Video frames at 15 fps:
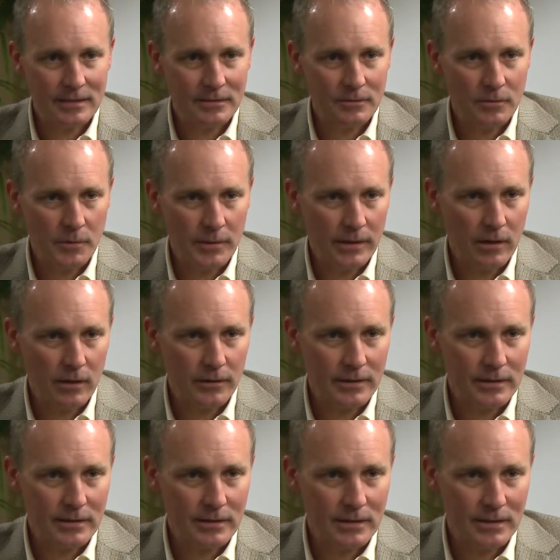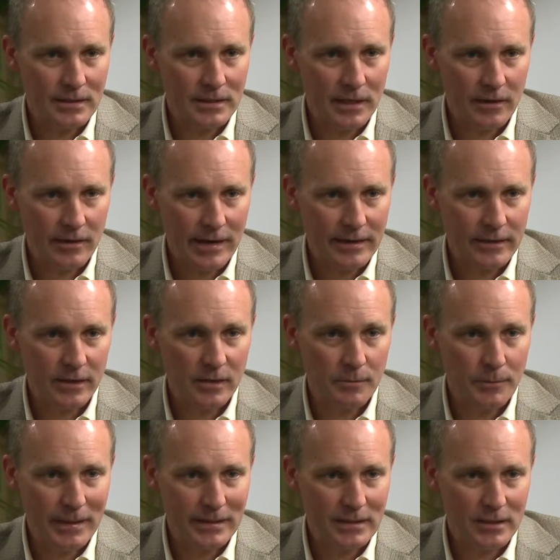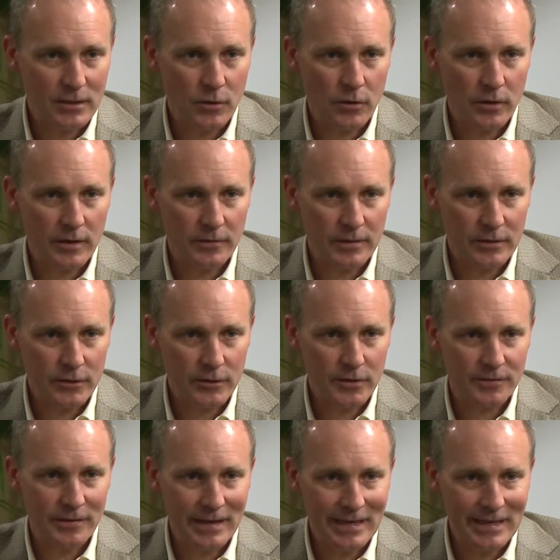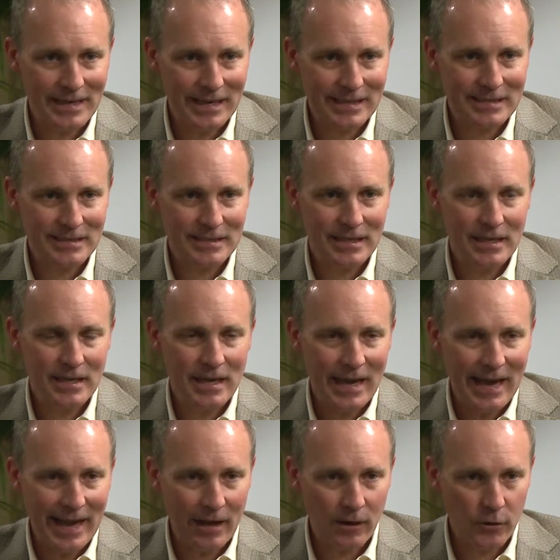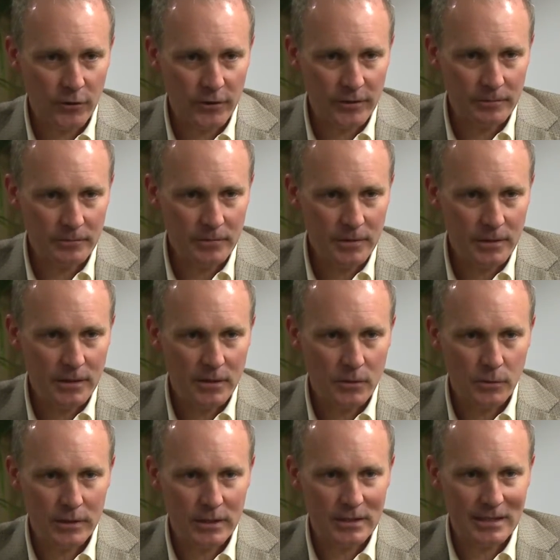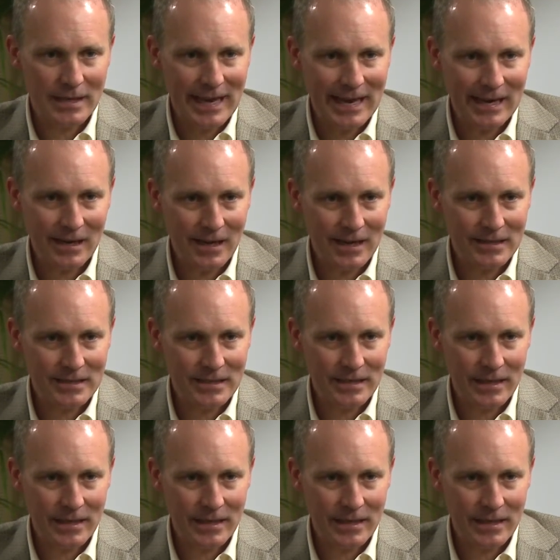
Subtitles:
what we call the CRI, or Compensatory Reserve Index algorithm, which is analyzing